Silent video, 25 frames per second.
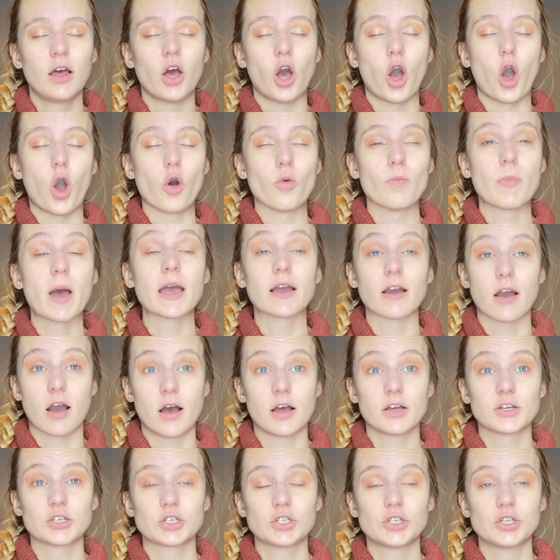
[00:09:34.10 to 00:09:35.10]
Oh my
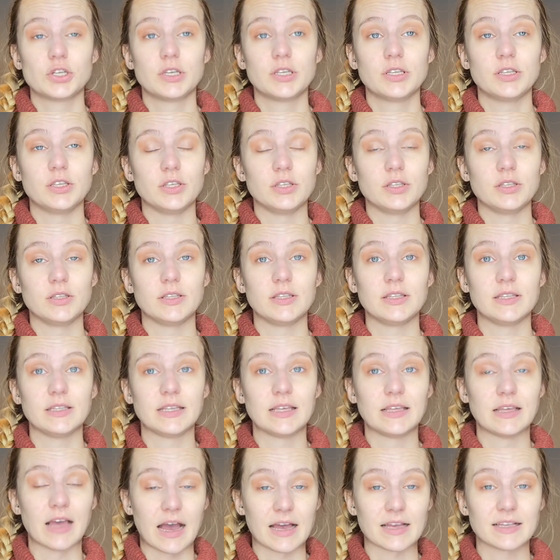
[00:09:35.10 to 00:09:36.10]

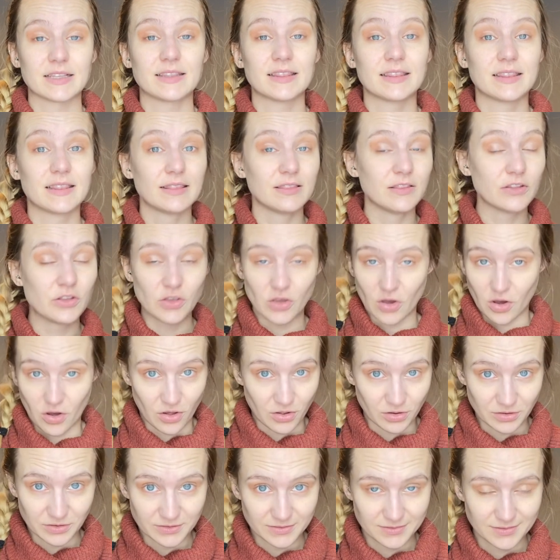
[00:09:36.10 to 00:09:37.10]
gosh.
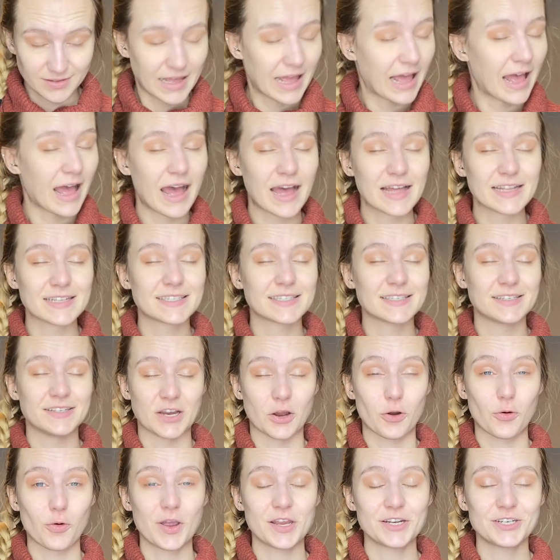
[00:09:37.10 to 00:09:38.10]
Y'all,
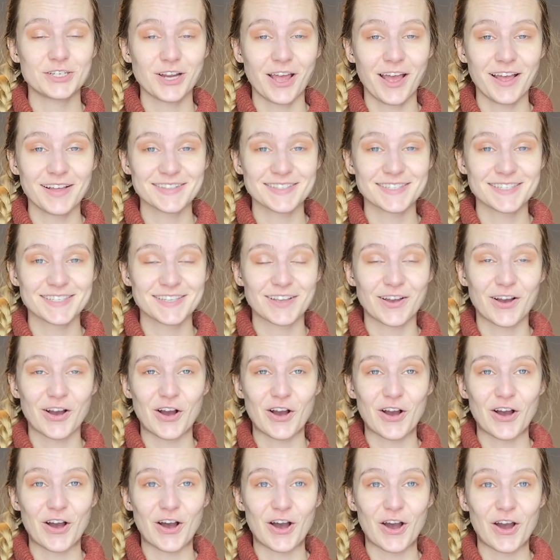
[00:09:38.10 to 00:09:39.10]
steroid shots
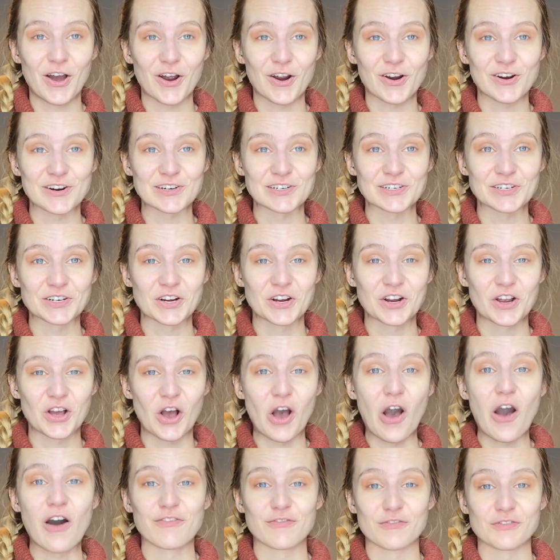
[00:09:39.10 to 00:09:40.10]
are
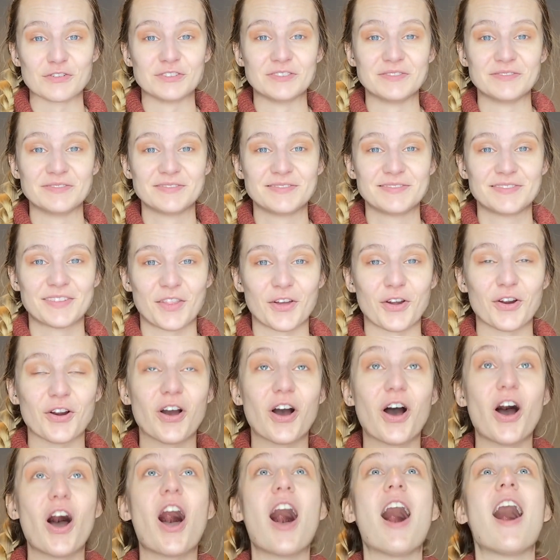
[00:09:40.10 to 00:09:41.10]
awful. They're
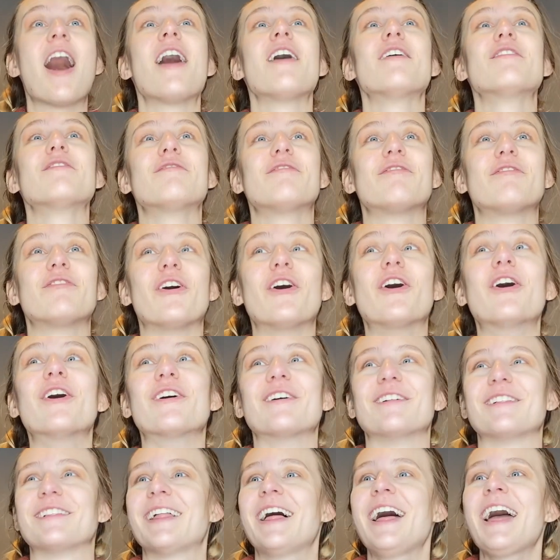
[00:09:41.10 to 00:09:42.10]

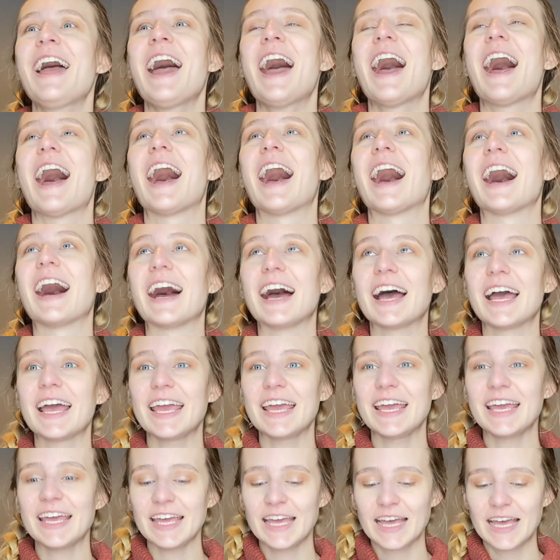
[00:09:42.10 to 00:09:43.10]
awful.
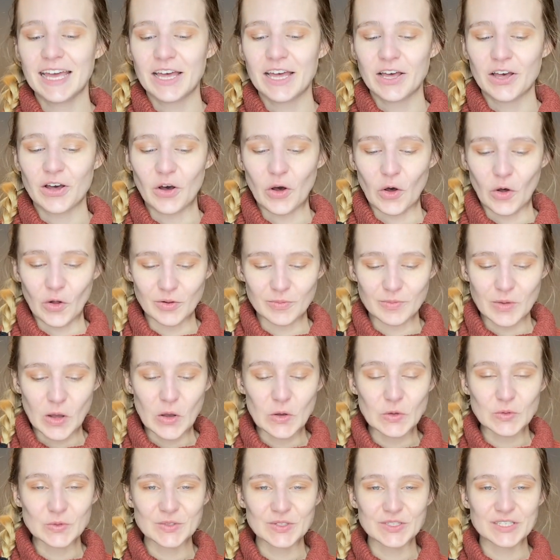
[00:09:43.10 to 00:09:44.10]
I
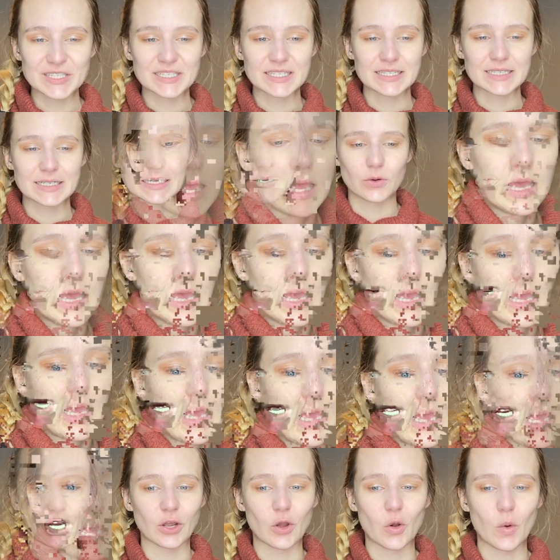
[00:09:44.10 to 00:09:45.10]
almost would
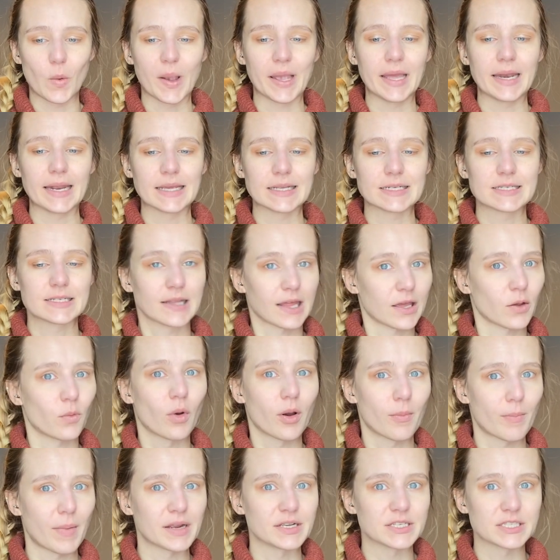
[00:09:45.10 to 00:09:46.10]
equate it to like
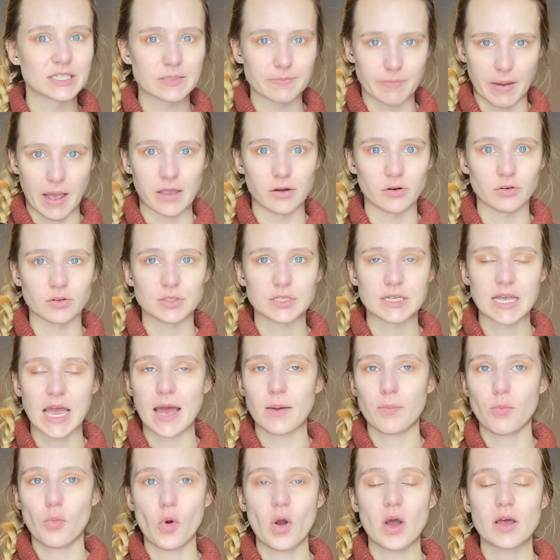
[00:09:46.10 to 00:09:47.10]
what my spinal
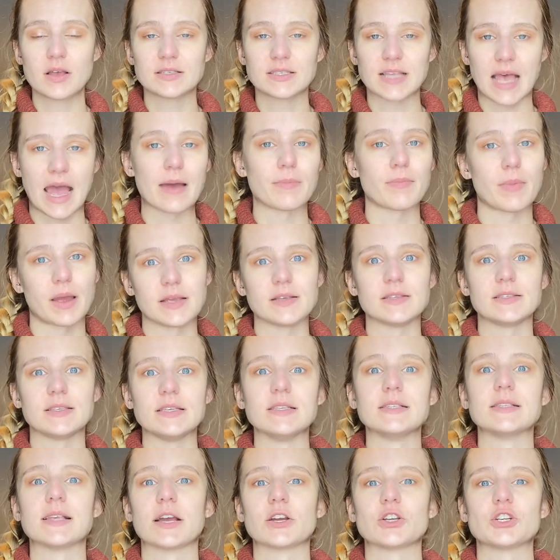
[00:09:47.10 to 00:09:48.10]
tap was at my
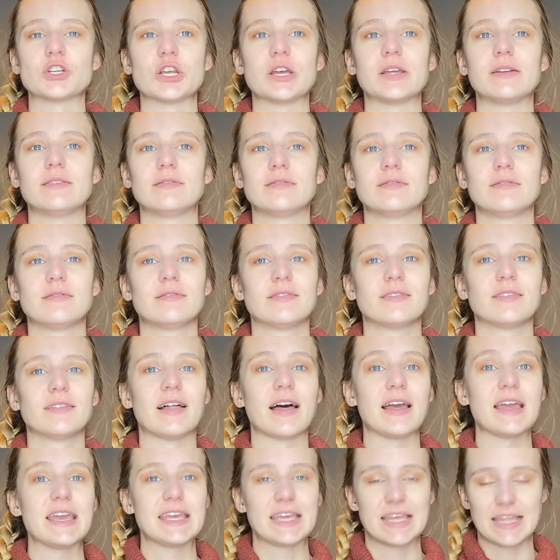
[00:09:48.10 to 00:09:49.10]
C-section.
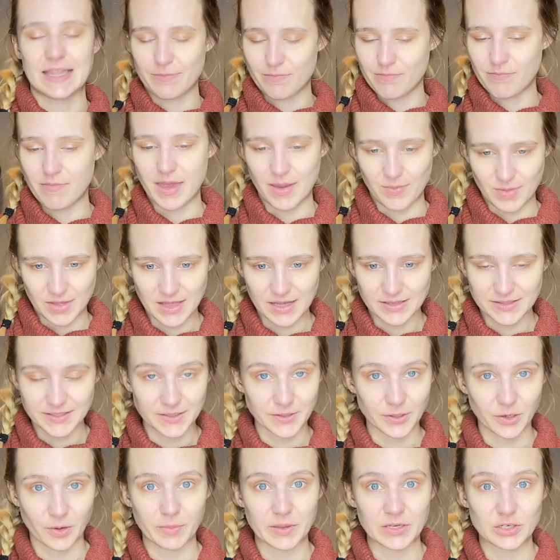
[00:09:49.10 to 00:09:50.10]
Like, maybe that's a
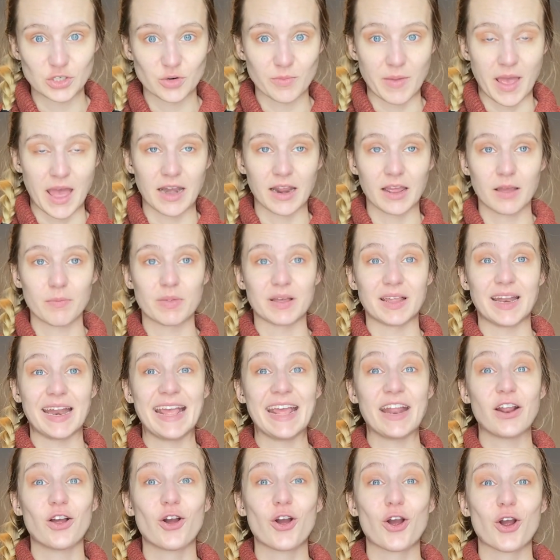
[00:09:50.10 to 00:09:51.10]
little bit dramatic, but
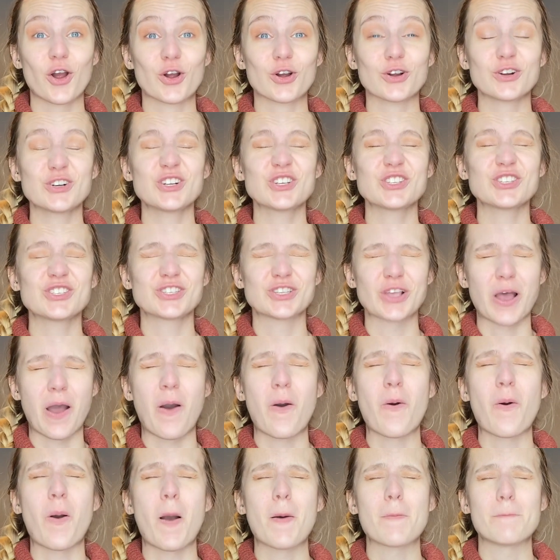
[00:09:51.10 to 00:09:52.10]
it hurt
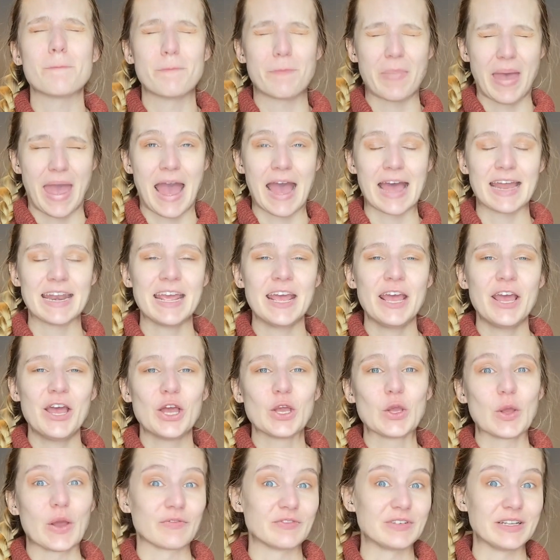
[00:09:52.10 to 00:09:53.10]
so bad.
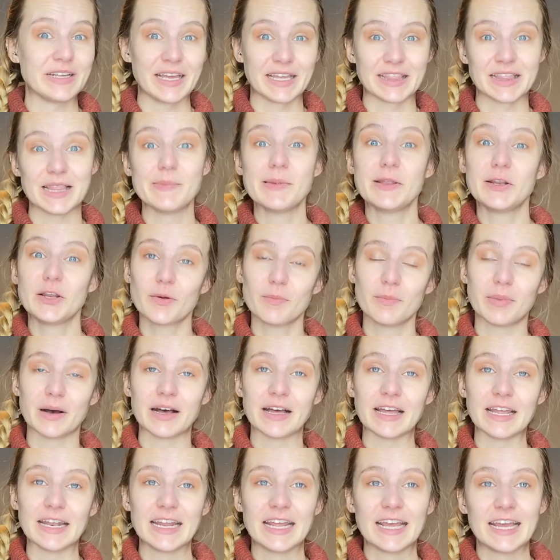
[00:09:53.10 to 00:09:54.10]
You have to get them in your
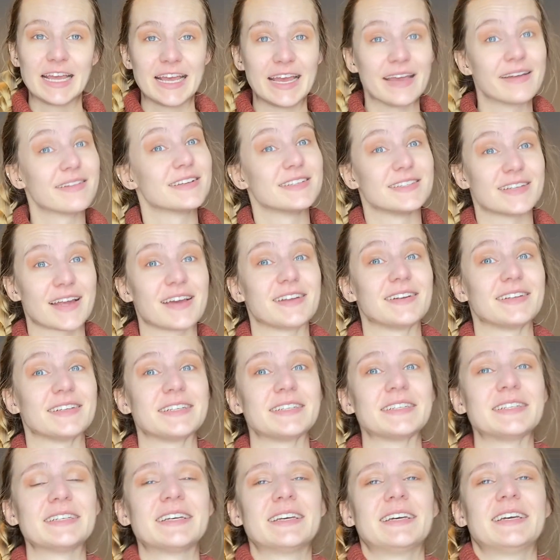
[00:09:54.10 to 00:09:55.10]
butt, at least I
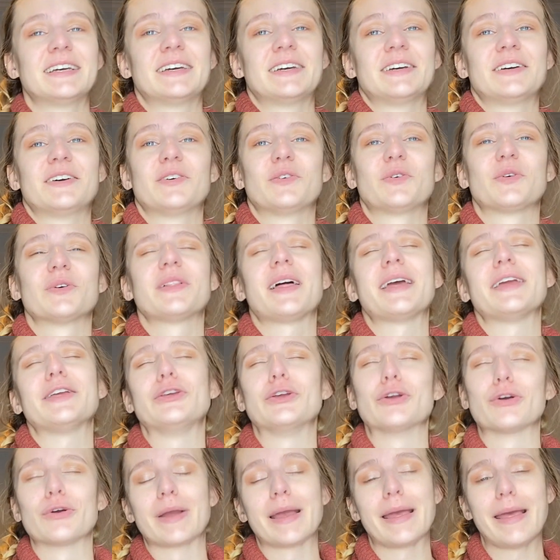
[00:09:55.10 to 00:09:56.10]
did, or like
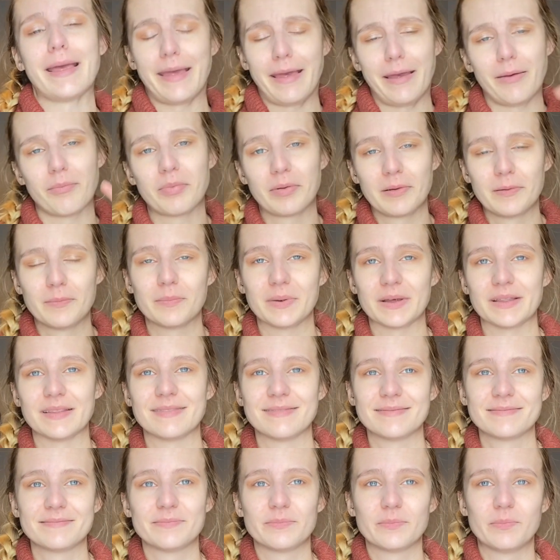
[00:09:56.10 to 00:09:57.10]
your hip, but
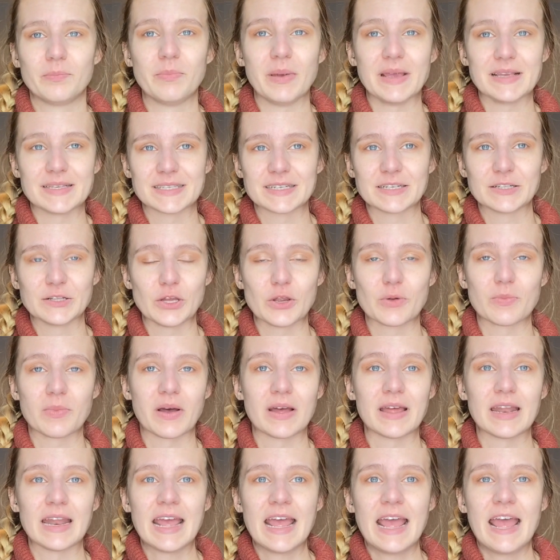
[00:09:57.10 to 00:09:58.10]
basically your butt.